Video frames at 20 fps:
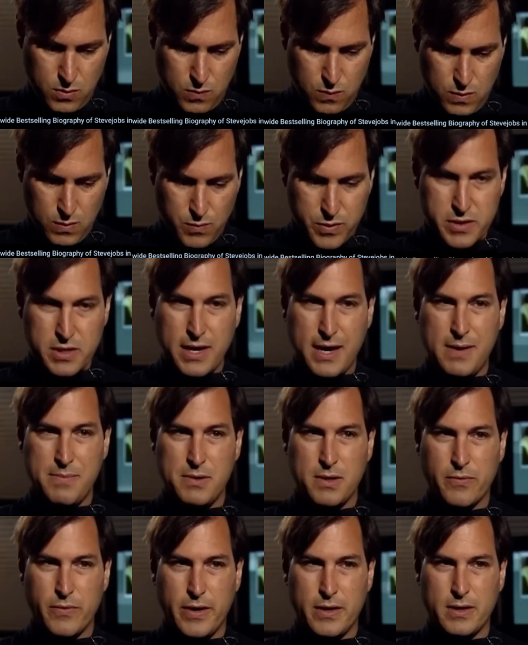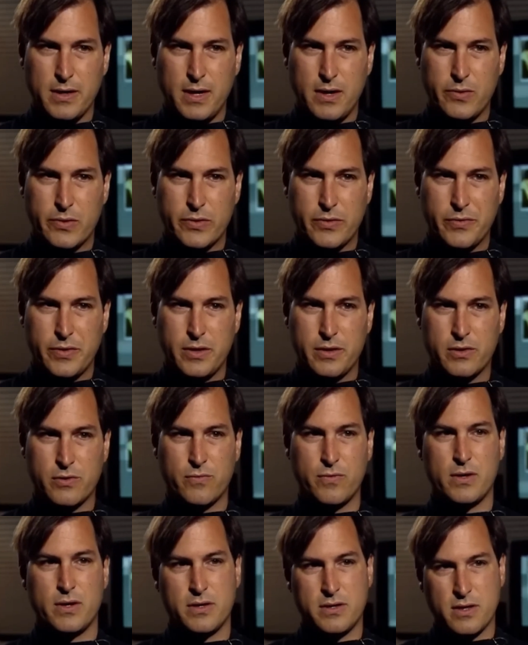well, what's happening right now with our
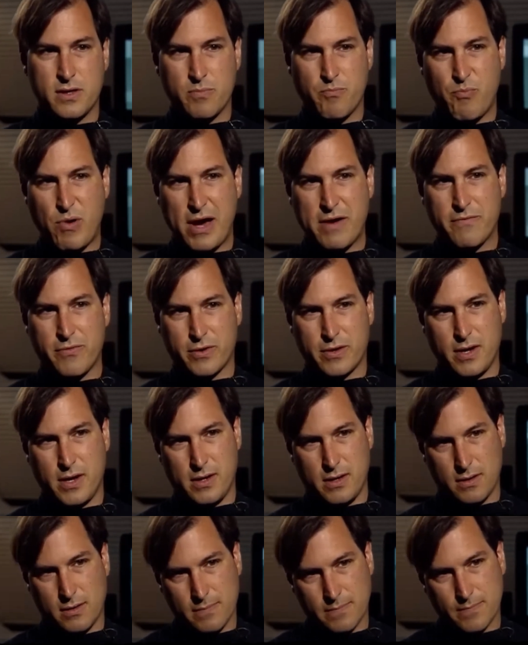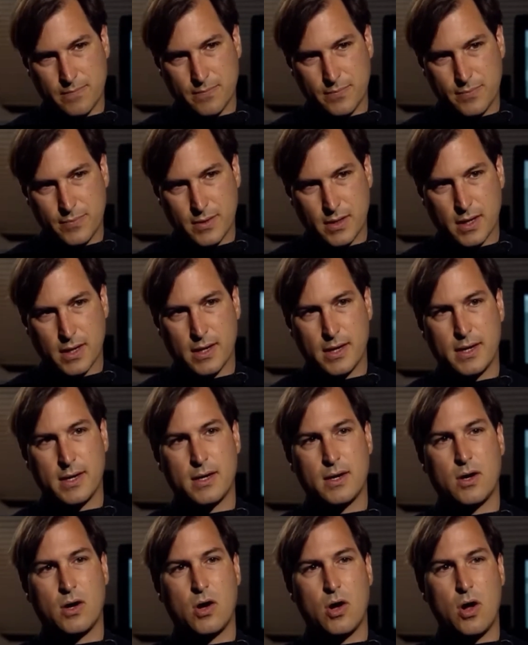industry is it's bifurcating.
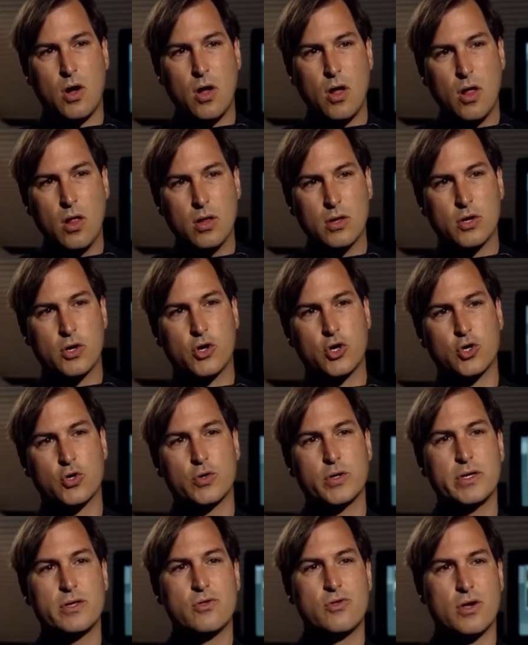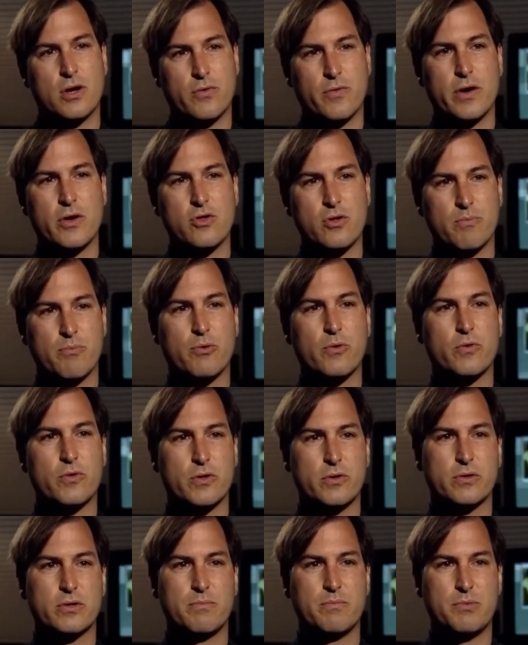Uh, all current generation
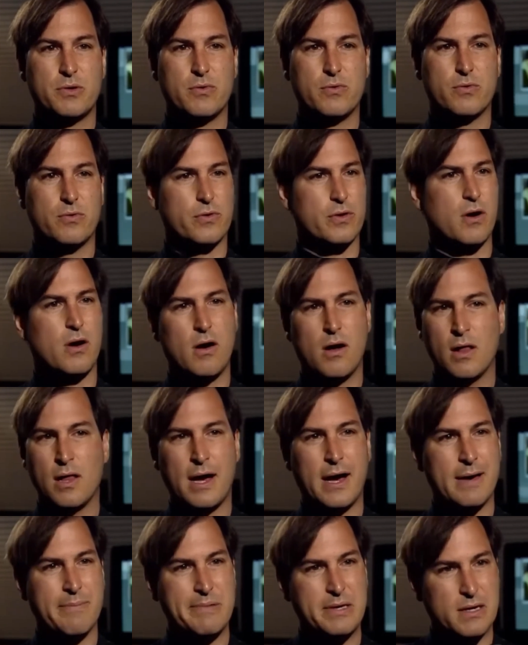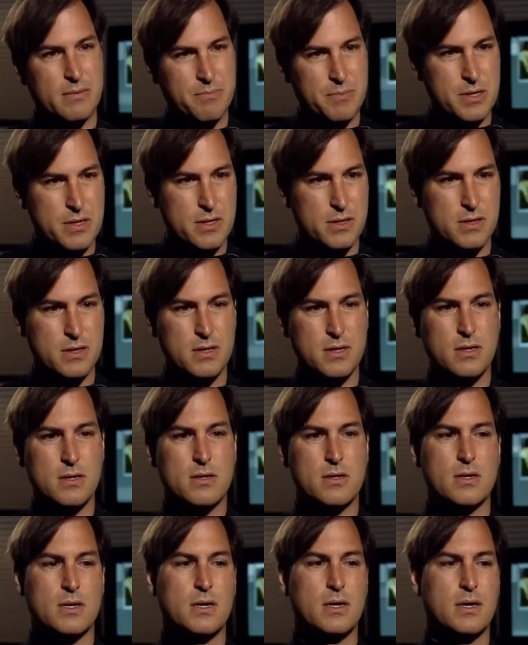personal computers, all IBM
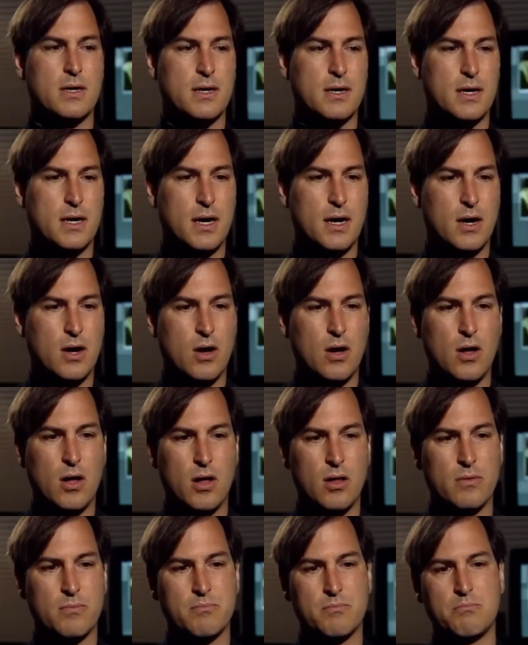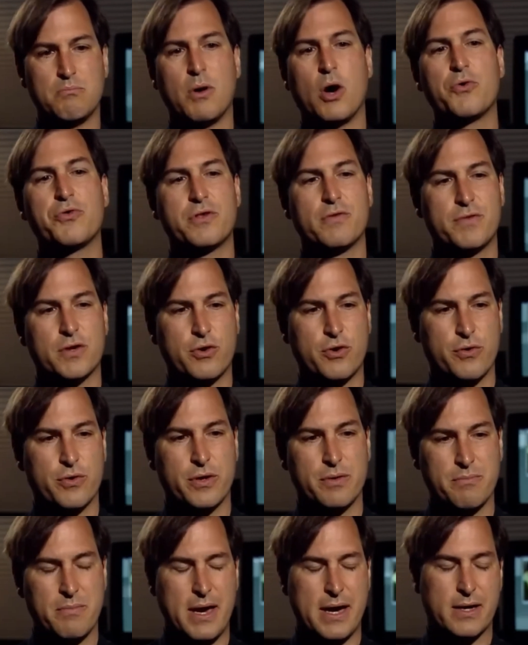PCs, uh, all most of the
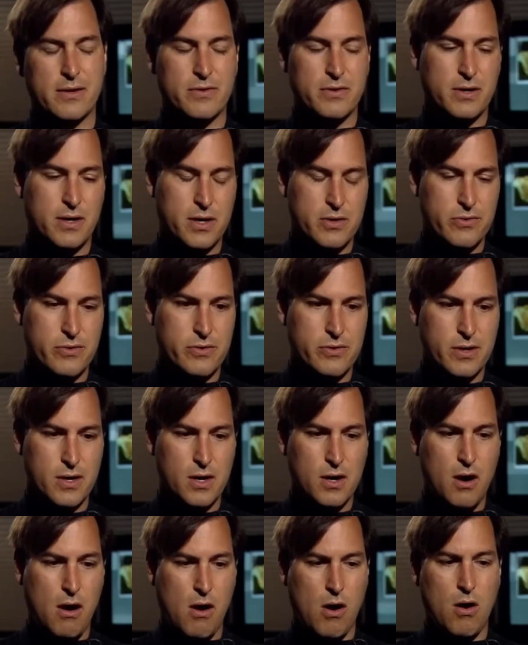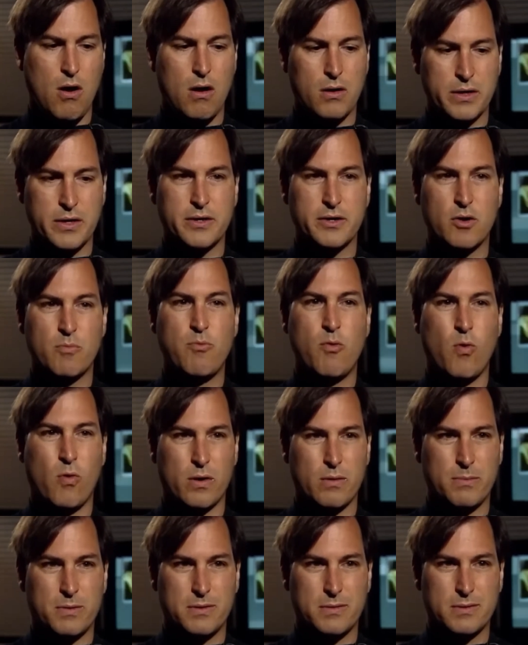current Macintoshes are all going to go
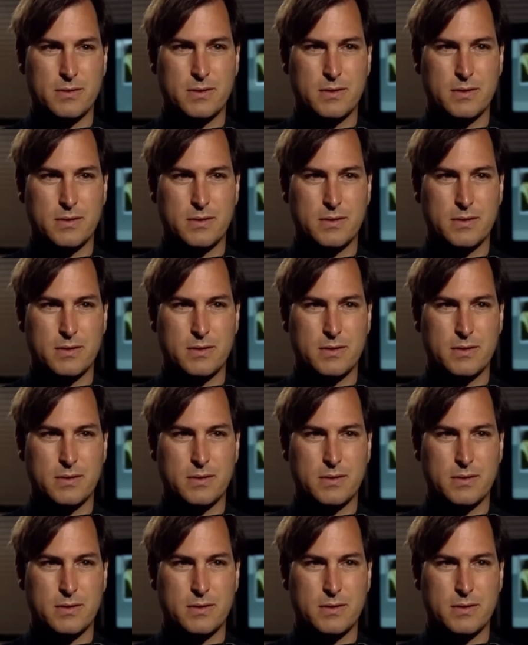portable.